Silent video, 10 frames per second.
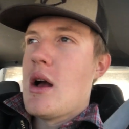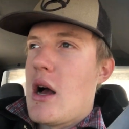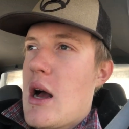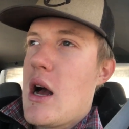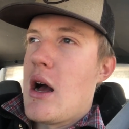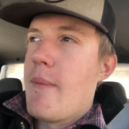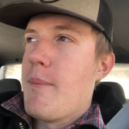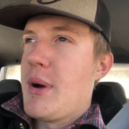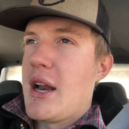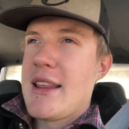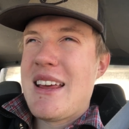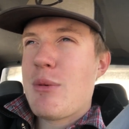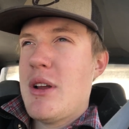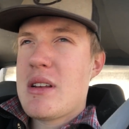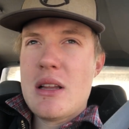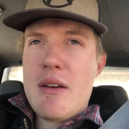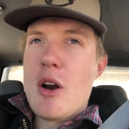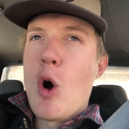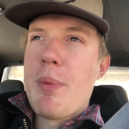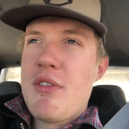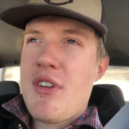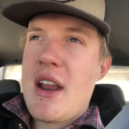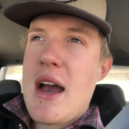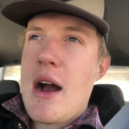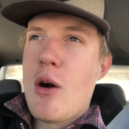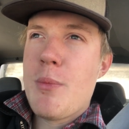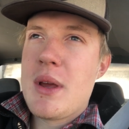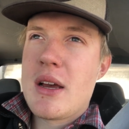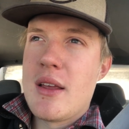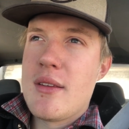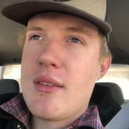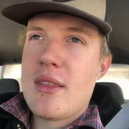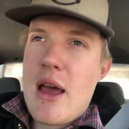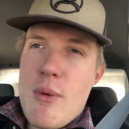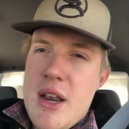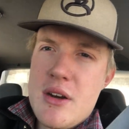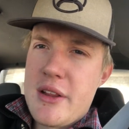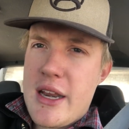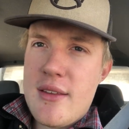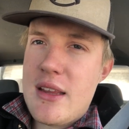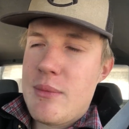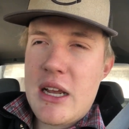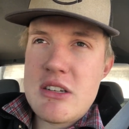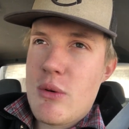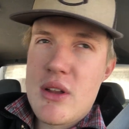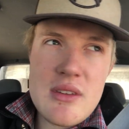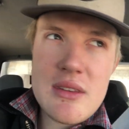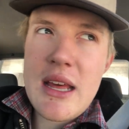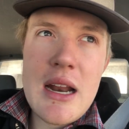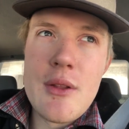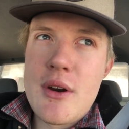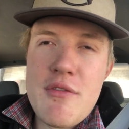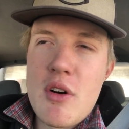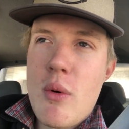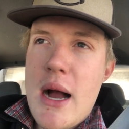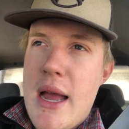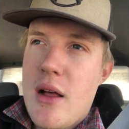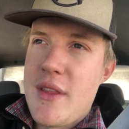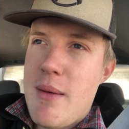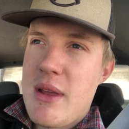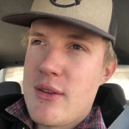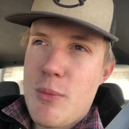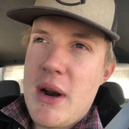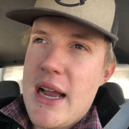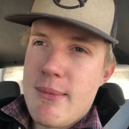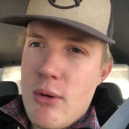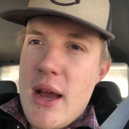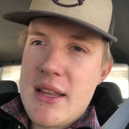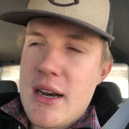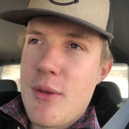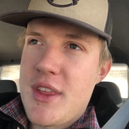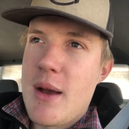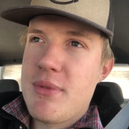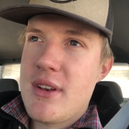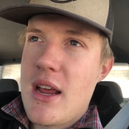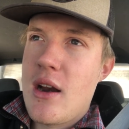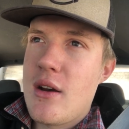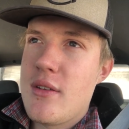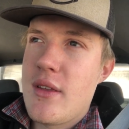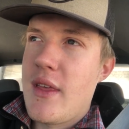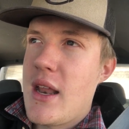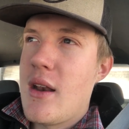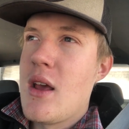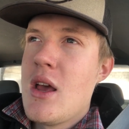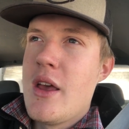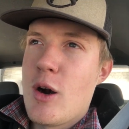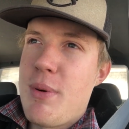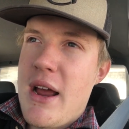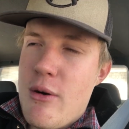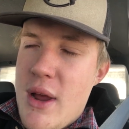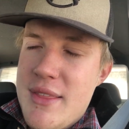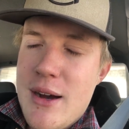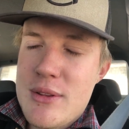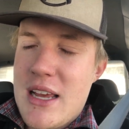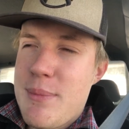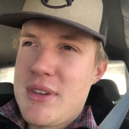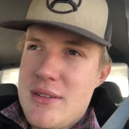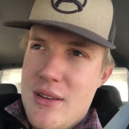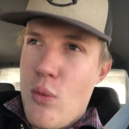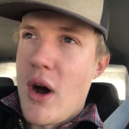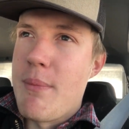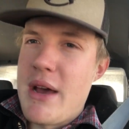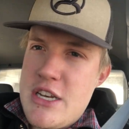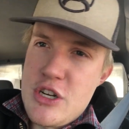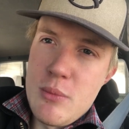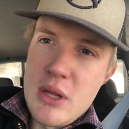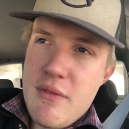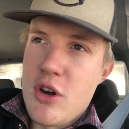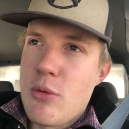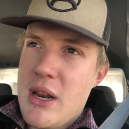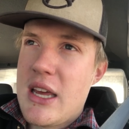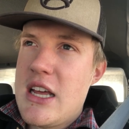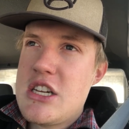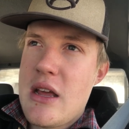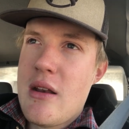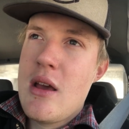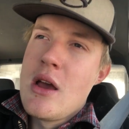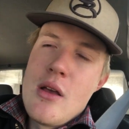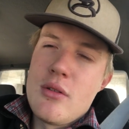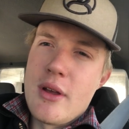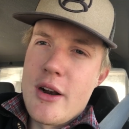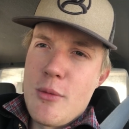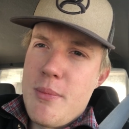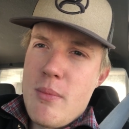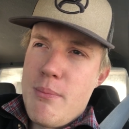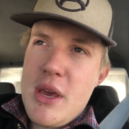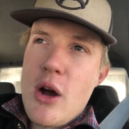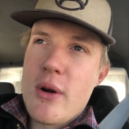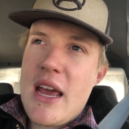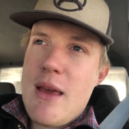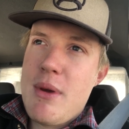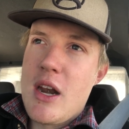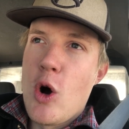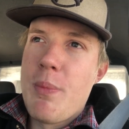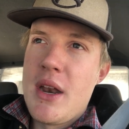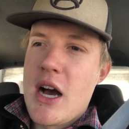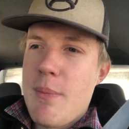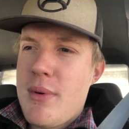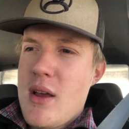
Um, but I think we're just going to leave it open for now because that renter lady seems like she wants to stay down there for a while, and that means we're probably going to be renting out the upstairs, and then we'll probably rent out the upstairs as a one bedroom, living room, and kitchen. So it'll be okay being opened up.